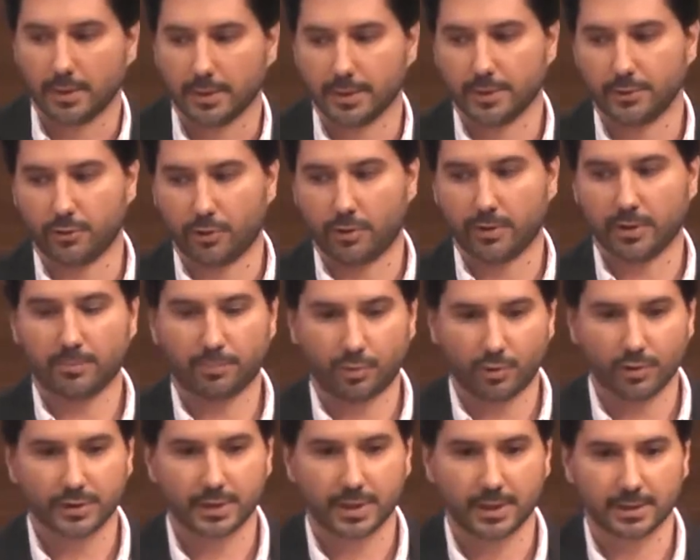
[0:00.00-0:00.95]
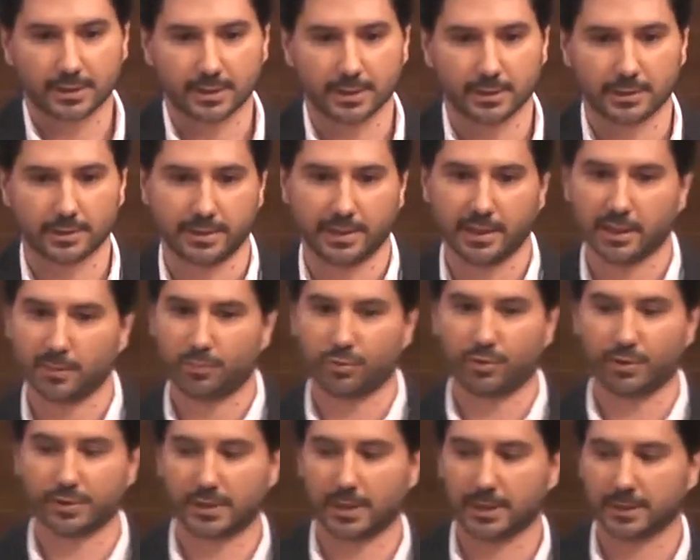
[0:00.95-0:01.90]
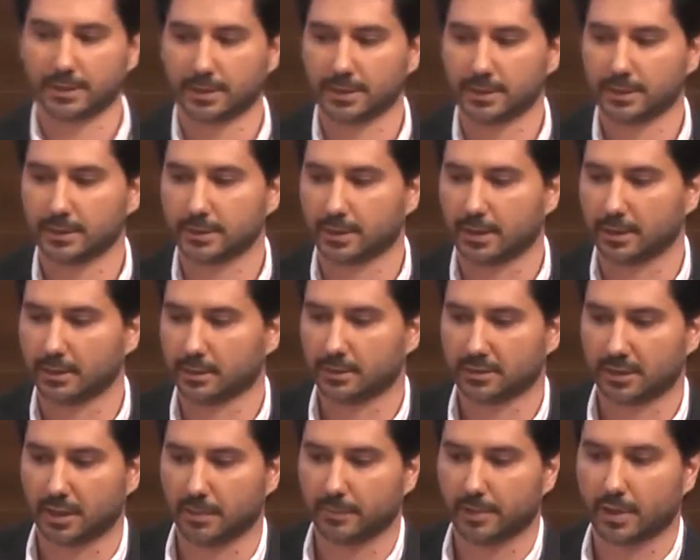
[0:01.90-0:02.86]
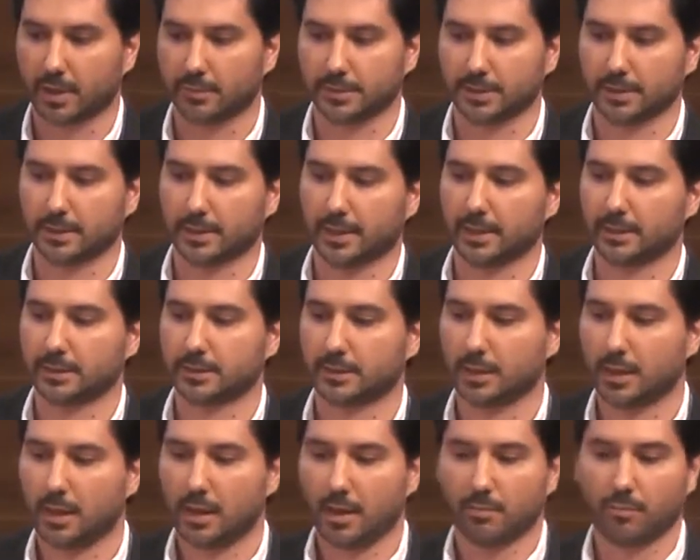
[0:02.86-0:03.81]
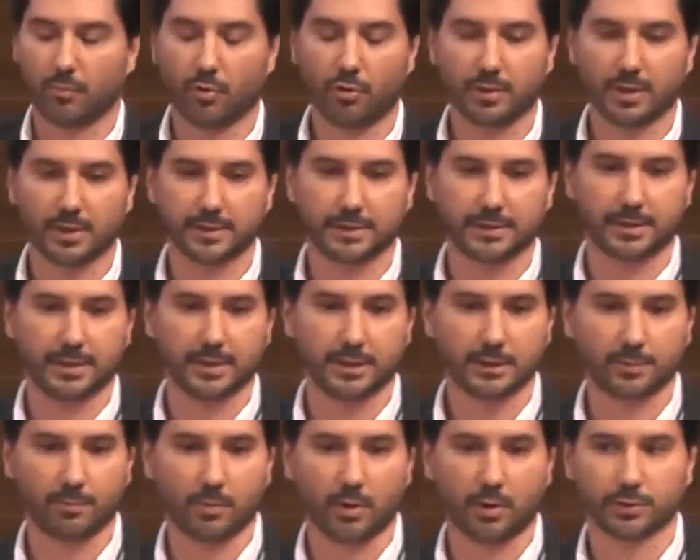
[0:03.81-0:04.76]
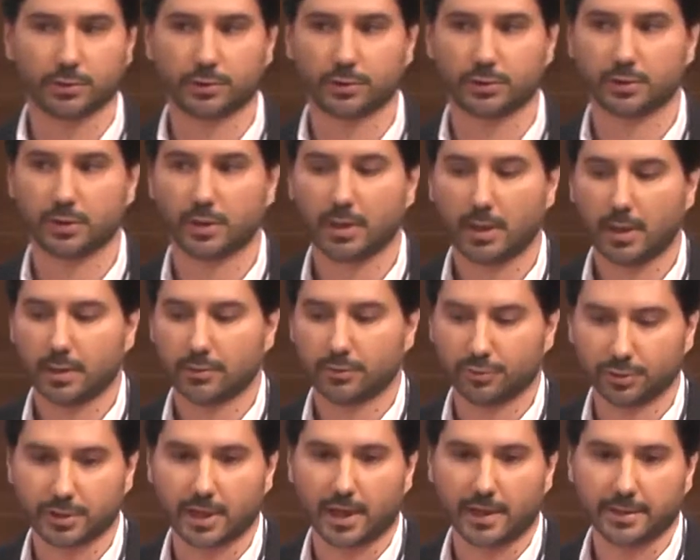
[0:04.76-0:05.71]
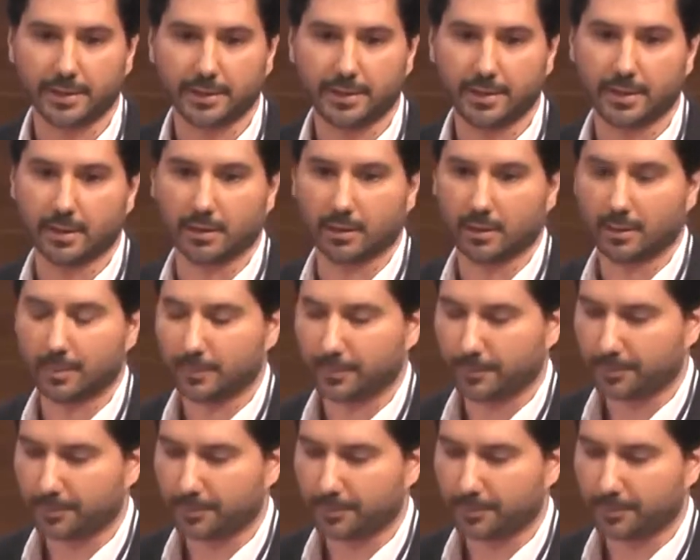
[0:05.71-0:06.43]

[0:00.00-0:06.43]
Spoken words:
internal processes, deal processes, and sometimes it takes more than 6 months to sign a deal.